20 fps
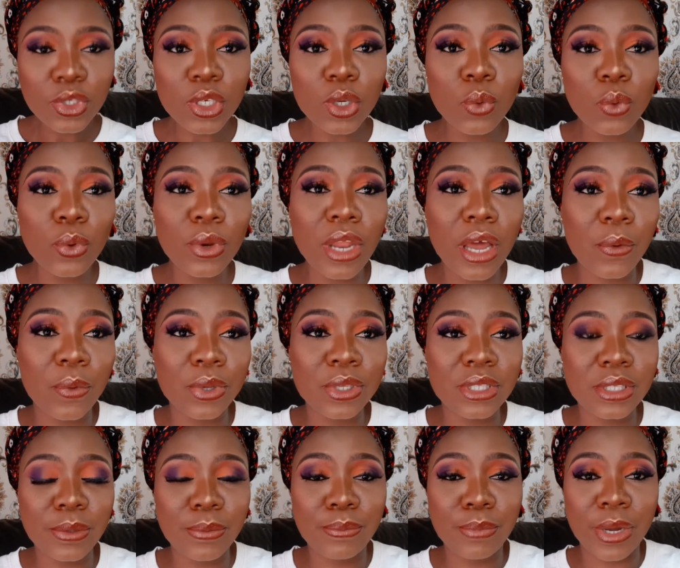without
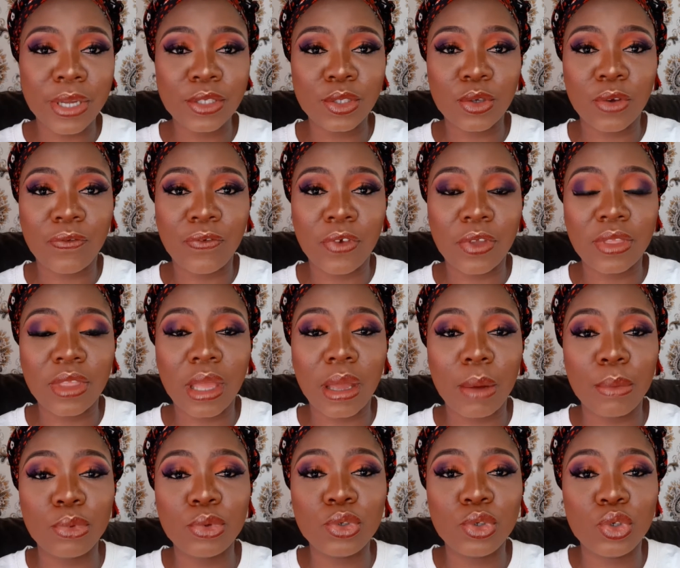wasting much of your time,
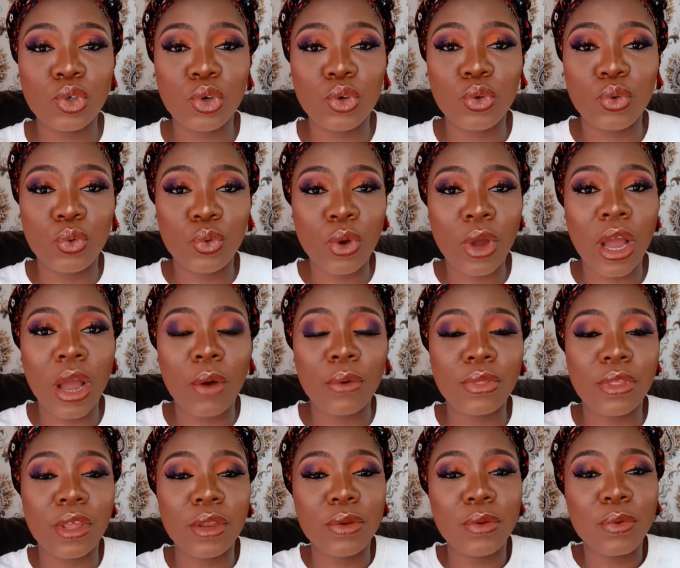I will show you how
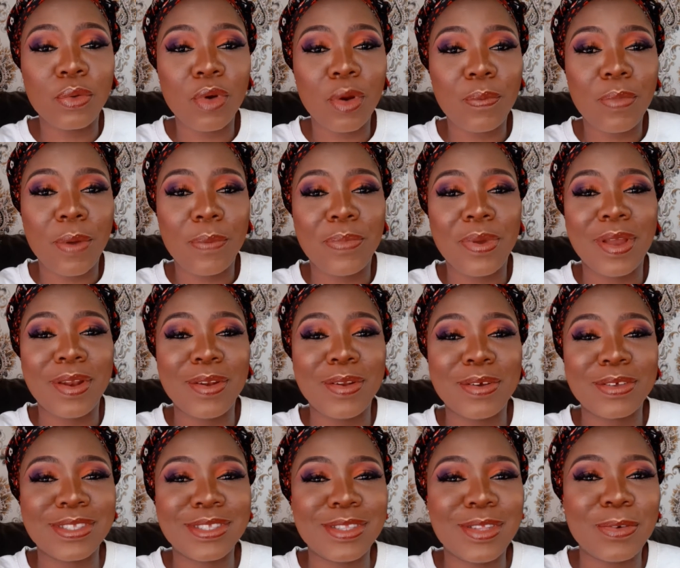the Negro pepper
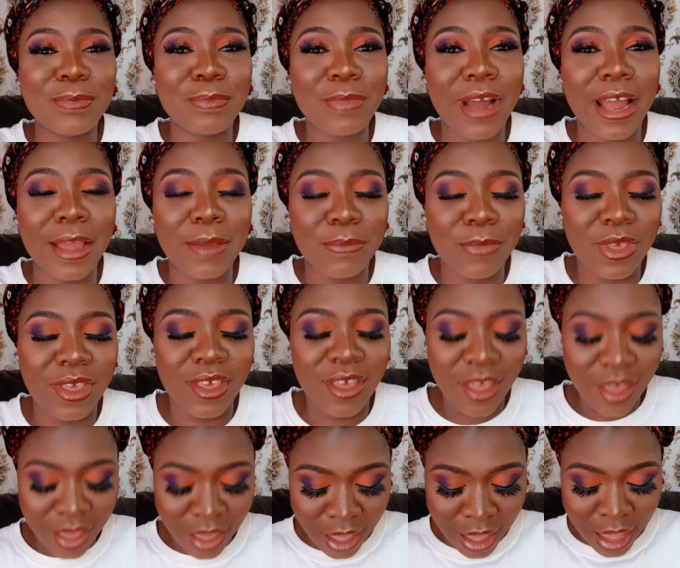looks. Don't mind me,
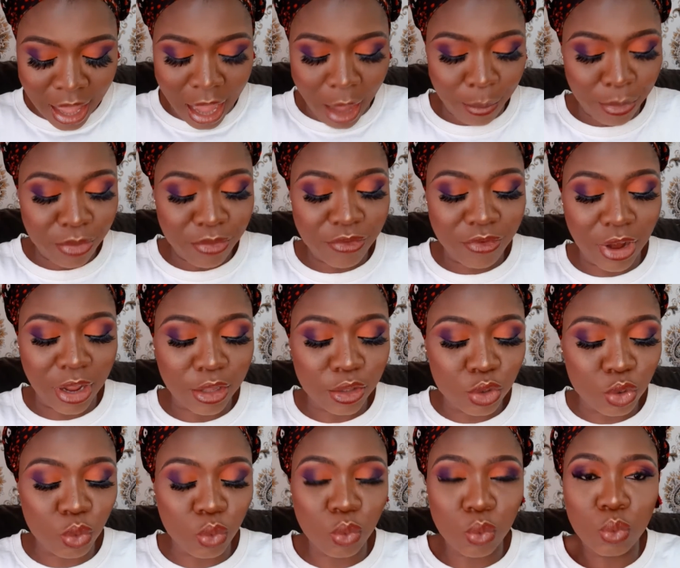I'm trying
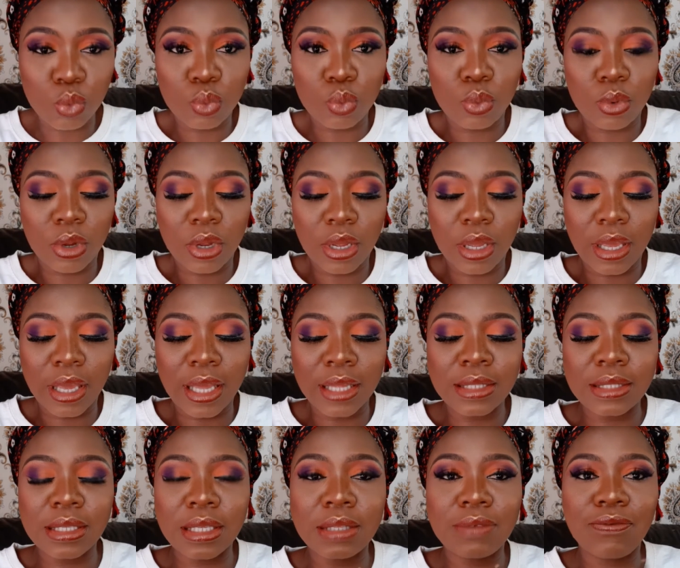to
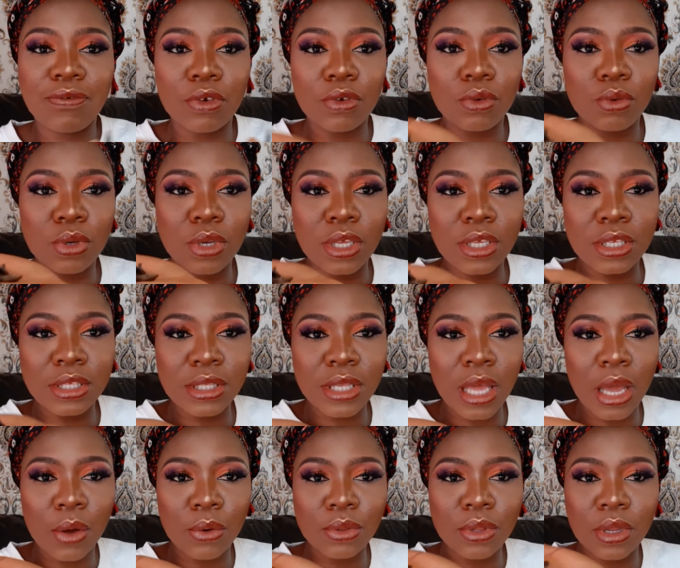get it for you. This is
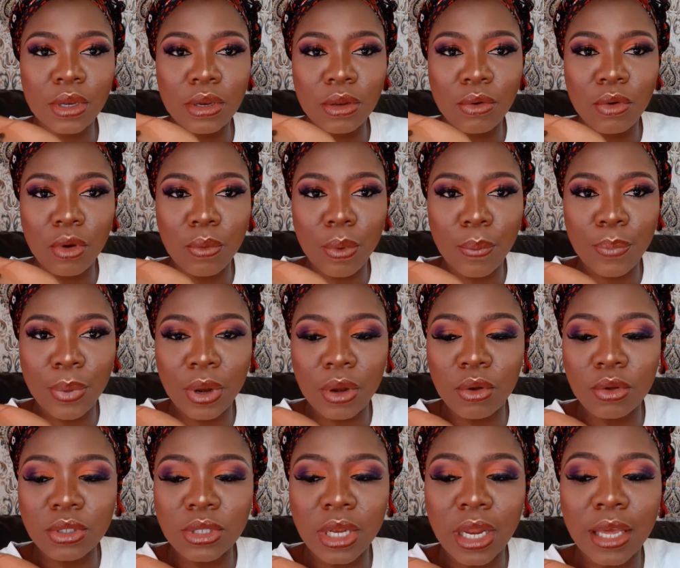how the Negro pepper
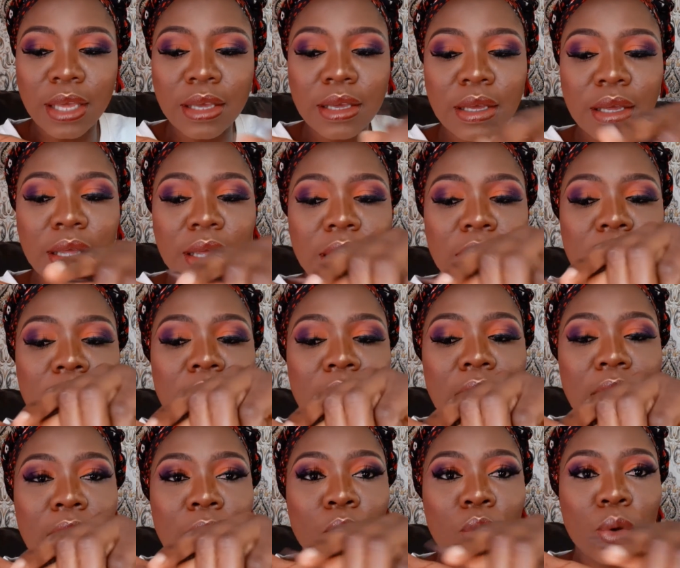looks like.
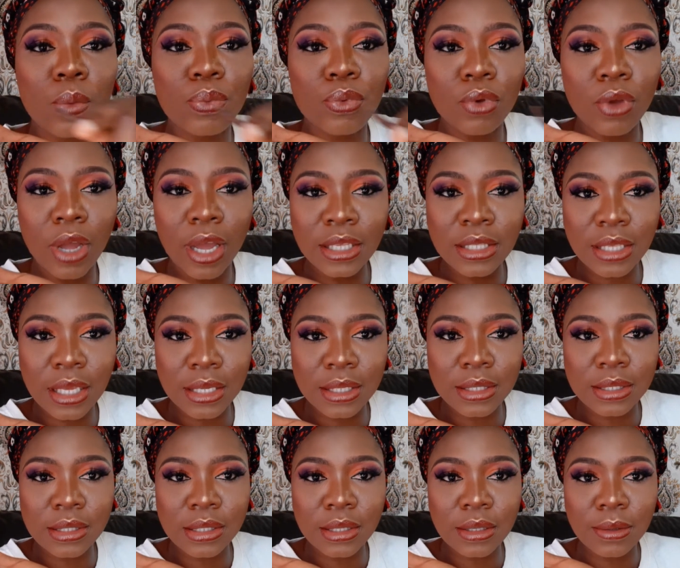I hope you guys can
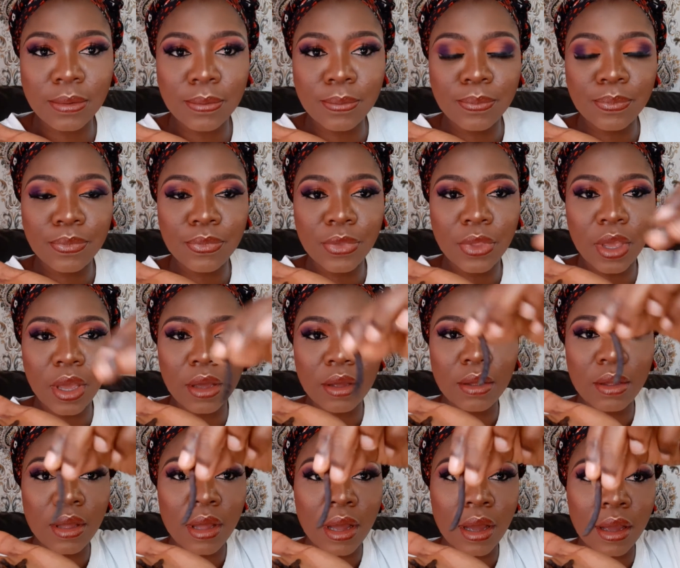see. Yeah,
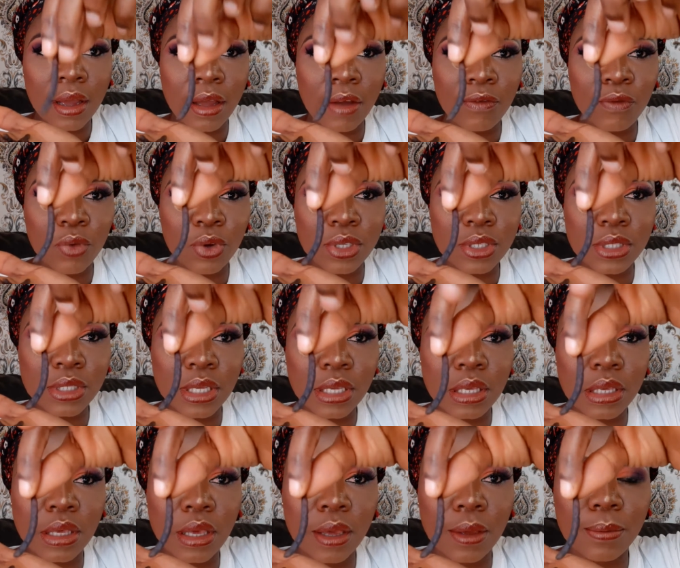I have one stick
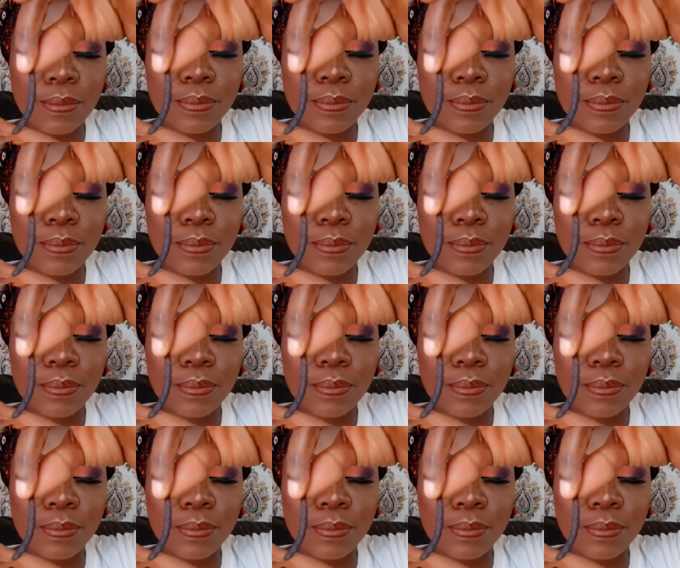here.